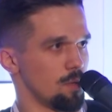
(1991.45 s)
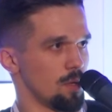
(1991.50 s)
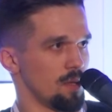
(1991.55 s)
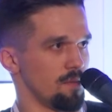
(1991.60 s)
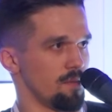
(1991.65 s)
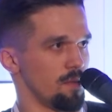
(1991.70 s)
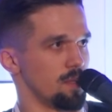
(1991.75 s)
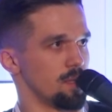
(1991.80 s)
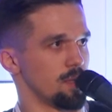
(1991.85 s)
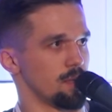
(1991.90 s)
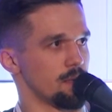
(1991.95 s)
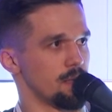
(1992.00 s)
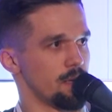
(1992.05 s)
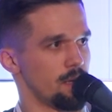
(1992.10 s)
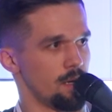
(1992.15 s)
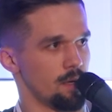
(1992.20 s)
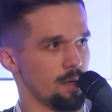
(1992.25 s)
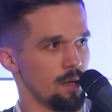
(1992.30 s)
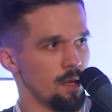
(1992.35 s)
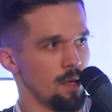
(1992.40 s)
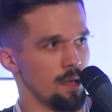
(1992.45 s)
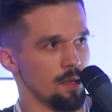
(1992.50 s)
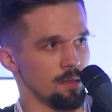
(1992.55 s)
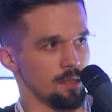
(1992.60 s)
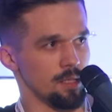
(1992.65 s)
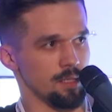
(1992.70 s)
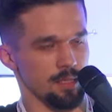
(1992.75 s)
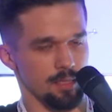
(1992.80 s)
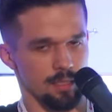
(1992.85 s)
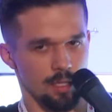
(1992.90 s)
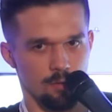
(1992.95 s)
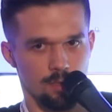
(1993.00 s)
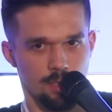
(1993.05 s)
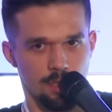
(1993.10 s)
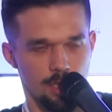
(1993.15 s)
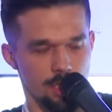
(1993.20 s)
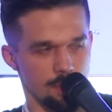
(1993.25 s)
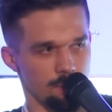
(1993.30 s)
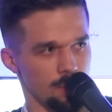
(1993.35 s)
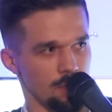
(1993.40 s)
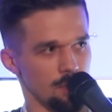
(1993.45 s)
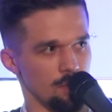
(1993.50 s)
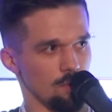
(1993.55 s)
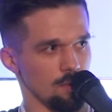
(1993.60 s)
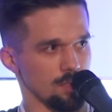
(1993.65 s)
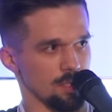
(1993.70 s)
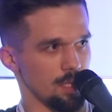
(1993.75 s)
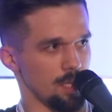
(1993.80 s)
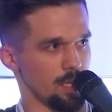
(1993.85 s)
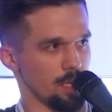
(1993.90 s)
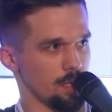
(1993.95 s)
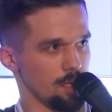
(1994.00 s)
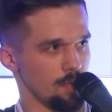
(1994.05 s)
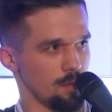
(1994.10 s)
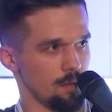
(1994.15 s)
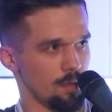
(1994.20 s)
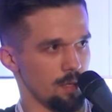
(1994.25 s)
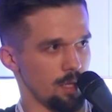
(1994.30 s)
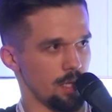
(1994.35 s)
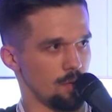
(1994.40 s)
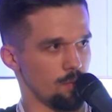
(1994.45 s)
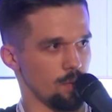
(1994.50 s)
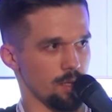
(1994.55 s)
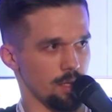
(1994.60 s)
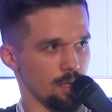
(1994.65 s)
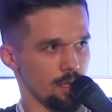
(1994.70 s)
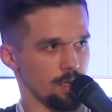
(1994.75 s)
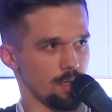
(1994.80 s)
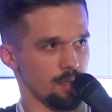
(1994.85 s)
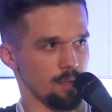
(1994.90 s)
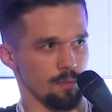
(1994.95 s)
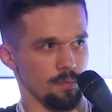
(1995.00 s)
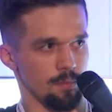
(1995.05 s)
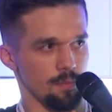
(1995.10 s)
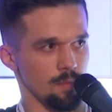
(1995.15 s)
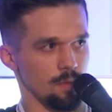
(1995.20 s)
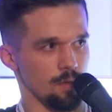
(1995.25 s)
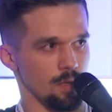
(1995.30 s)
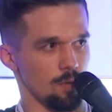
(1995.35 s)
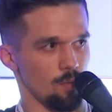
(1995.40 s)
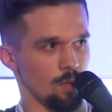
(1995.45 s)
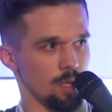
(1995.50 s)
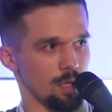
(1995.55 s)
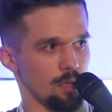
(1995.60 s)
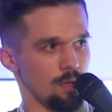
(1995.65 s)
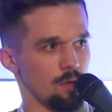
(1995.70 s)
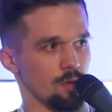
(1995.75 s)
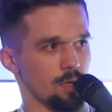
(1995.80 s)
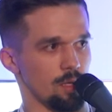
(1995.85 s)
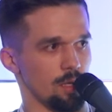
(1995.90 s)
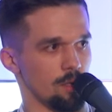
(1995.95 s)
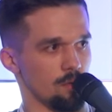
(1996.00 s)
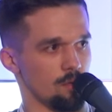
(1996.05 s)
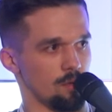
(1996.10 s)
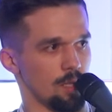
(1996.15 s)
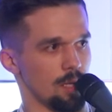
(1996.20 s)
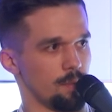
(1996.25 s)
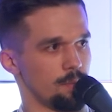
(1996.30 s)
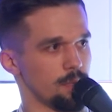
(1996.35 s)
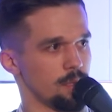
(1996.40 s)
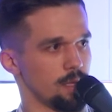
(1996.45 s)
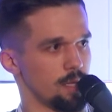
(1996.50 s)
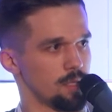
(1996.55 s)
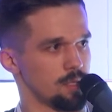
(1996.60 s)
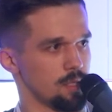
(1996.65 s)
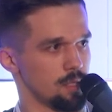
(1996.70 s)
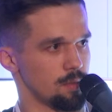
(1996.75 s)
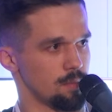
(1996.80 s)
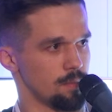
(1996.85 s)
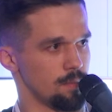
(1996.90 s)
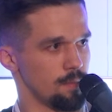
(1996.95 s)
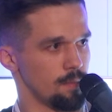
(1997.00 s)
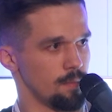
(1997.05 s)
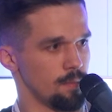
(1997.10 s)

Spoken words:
We have a link there. This is how the admin looks like, and we can log into the application.